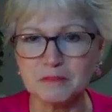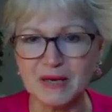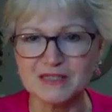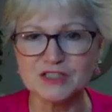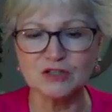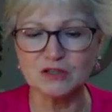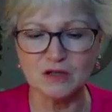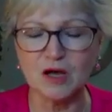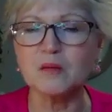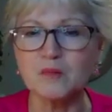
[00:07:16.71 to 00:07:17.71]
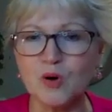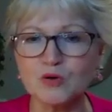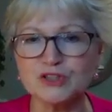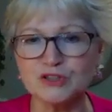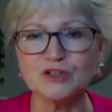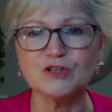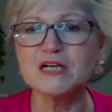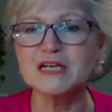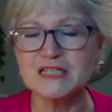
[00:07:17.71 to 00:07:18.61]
mental, emotional,